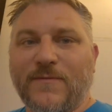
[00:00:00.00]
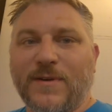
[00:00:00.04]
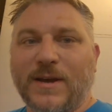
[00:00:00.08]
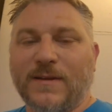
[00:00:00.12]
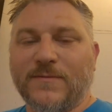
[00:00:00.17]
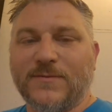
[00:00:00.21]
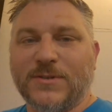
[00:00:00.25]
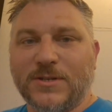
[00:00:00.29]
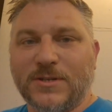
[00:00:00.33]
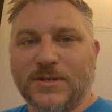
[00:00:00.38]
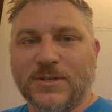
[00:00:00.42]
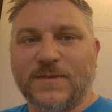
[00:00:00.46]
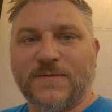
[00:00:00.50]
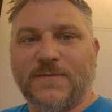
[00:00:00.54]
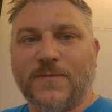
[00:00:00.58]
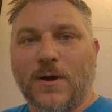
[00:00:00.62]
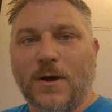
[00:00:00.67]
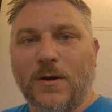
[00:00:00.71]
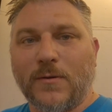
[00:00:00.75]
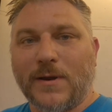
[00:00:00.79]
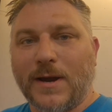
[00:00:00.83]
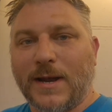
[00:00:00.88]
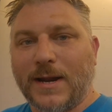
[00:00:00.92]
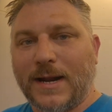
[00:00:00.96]
valve should just
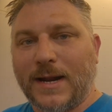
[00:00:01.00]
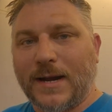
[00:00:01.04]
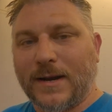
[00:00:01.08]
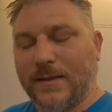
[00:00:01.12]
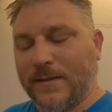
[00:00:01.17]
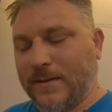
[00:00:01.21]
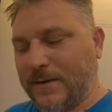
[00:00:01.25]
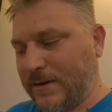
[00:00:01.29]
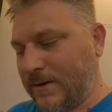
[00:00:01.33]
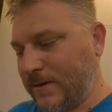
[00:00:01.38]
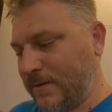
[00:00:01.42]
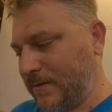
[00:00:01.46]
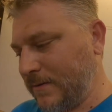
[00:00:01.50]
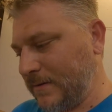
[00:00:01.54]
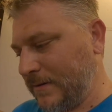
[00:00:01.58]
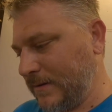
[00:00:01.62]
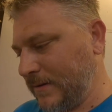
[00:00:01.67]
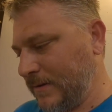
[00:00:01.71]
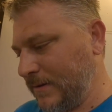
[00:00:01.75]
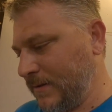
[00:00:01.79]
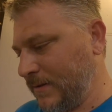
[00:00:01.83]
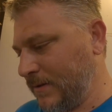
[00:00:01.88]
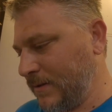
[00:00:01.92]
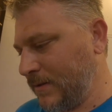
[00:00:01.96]
fall right out of there.
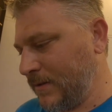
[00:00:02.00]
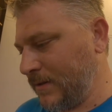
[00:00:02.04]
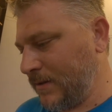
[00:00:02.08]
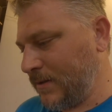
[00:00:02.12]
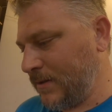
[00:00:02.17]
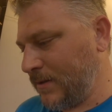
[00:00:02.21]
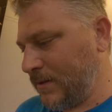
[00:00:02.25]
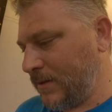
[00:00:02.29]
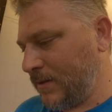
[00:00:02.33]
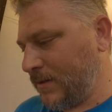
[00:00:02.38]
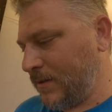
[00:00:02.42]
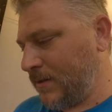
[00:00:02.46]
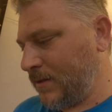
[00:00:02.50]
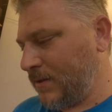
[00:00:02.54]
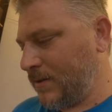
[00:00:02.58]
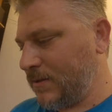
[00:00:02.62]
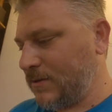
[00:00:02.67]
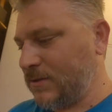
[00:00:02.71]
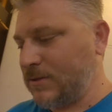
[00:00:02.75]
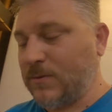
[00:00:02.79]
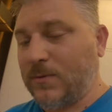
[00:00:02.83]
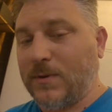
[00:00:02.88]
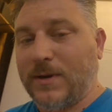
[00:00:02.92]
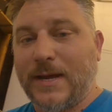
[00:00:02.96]

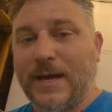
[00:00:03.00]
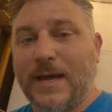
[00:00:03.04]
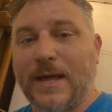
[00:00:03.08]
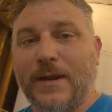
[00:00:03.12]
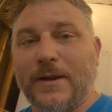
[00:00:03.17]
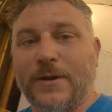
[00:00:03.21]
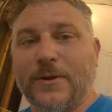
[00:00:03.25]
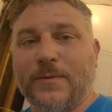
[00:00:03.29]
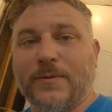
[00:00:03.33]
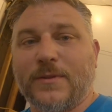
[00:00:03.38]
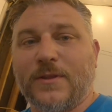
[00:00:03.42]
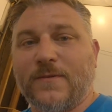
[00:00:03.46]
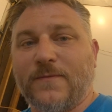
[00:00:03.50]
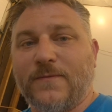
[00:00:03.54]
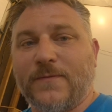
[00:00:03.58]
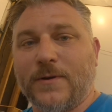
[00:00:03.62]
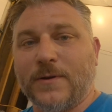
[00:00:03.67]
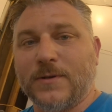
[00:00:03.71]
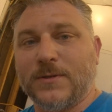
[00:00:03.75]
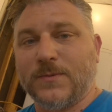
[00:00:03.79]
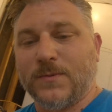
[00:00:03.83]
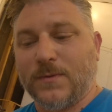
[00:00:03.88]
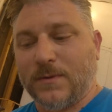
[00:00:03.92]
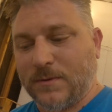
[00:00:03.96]
So what I had to do with the
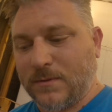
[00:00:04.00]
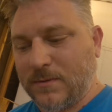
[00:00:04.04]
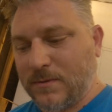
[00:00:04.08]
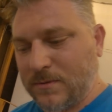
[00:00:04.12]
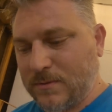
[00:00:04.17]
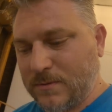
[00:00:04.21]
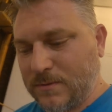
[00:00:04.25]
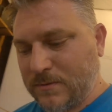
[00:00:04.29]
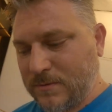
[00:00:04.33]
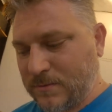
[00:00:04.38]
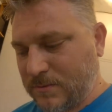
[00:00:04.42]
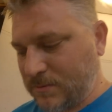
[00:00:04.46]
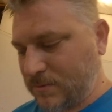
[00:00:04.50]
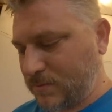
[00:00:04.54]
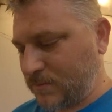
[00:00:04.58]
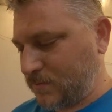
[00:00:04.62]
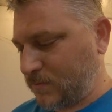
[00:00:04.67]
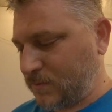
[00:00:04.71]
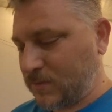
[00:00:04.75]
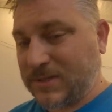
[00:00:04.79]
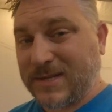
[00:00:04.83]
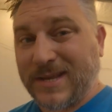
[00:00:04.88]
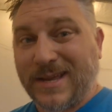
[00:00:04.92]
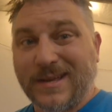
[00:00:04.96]
first one
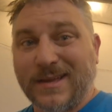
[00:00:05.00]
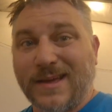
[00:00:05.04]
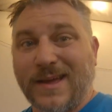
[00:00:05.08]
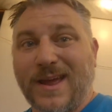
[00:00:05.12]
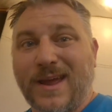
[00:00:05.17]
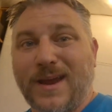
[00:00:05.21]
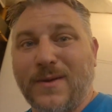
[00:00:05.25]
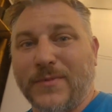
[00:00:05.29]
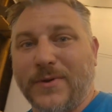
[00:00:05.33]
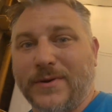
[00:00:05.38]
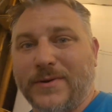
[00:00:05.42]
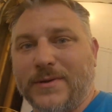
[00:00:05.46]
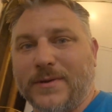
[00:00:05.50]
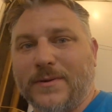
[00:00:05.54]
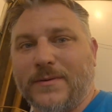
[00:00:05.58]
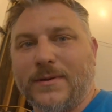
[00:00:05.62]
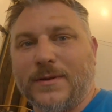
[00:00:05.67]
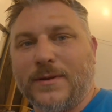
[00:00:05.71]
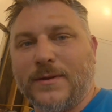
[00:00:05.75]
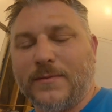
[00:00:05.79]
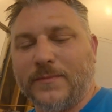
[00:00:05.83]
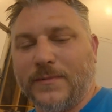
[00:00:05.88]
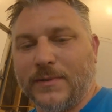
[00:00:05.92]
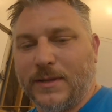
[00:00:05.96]
was take a hammer to
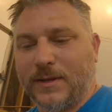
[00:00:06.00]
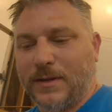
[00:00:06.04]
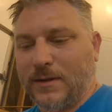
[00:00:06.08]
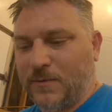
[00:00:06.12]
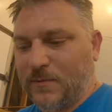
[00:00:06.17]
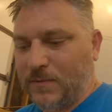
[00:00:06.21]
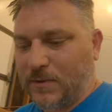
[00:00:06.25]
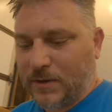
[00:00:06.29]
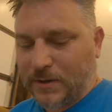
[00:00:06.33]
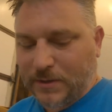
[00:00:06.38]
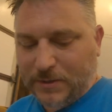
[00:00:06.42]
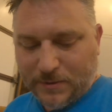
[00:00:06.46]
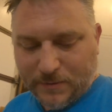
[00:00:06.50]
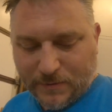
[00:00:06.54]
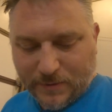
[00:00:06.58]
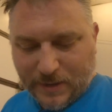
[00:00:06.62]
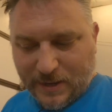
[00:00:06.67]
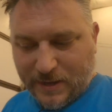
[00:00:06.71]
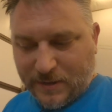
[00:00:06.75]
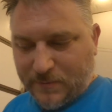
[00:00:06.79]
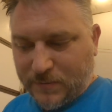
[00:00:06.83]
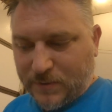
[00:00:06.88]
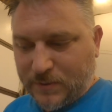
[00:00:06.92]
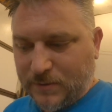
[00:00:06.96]
it. I really didn't want to do
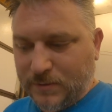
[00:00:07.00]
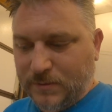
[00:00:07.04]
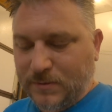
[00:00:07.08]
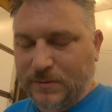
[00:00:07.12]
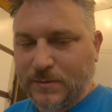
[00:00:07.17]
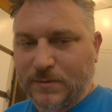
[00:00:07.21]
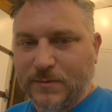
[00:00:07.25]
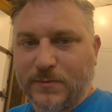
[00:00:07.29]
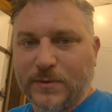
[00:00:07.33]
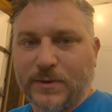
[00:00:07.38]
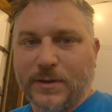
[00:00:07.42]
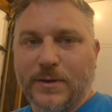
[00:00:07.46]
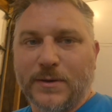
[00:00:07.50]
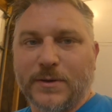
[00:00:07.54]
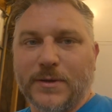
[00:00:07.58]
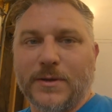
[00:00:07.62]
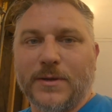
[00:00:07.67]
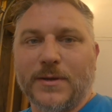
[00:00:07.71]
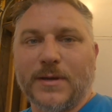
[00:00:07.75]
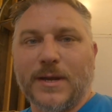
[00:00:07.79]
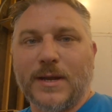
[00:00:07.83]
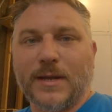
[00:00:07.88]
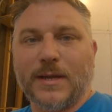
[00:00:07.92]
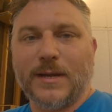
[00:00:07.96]
that, but what are you going to
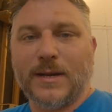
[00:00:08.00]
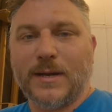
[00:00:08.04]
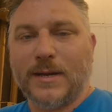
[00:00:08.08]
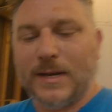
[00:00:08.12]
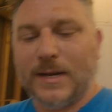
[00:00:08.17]
do? You got to get it